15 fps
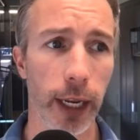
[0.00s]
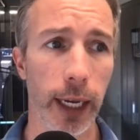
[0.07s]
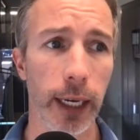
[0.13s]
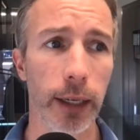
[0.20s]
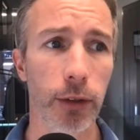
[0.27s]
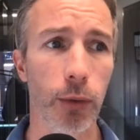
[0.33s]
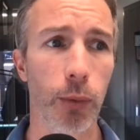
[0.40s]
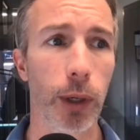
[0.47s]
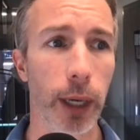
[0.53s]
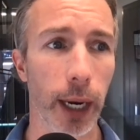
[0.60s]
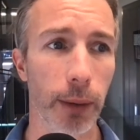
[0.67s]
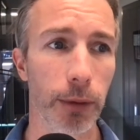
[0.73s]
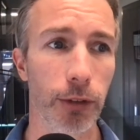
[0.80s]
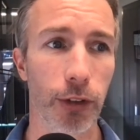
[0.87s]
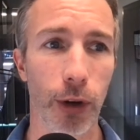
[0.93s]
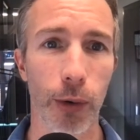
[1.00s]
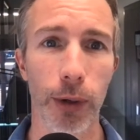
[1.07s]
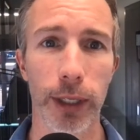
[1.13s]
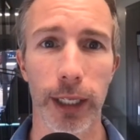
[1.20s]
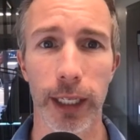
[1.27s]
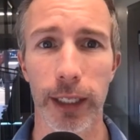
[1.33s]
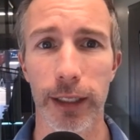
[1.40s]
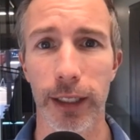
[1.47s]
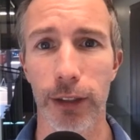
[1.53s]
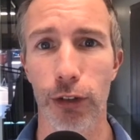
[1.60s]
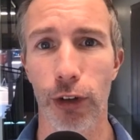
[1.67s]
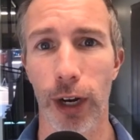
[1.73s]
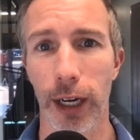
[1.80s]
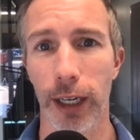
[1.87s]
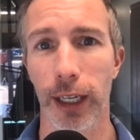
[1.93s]
And when I was going in and
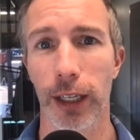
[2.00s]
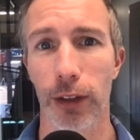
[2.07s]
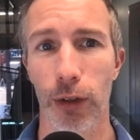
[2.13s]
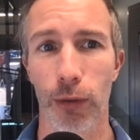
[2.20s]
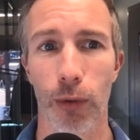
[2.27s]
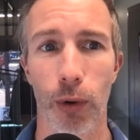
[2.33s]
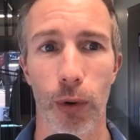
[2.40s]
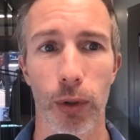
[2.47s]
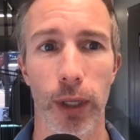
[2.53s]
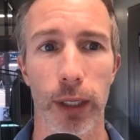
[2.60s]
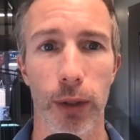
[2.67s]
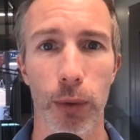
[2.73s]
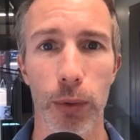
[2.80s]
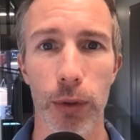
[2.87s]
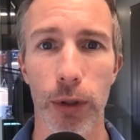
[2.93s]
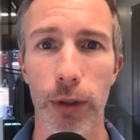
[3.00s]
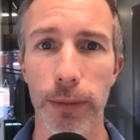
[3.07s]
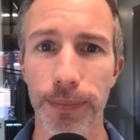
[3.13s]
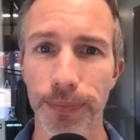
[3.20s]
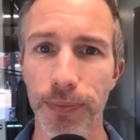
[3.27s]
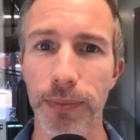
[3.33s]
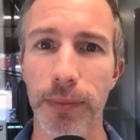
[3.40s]
trying to get the role at Google,